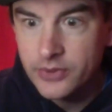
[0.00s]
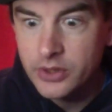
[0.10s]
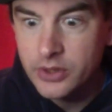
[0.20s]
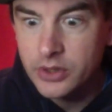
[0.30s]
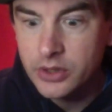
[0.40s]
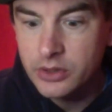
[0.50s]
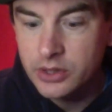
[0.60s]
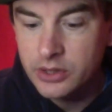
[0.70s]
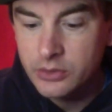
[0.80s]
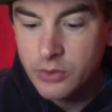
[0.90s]
a
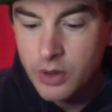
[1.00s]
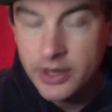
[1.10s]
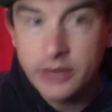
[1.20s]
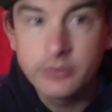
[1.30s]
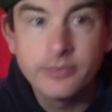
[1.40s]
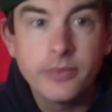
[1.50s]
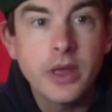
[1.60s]
good little while now.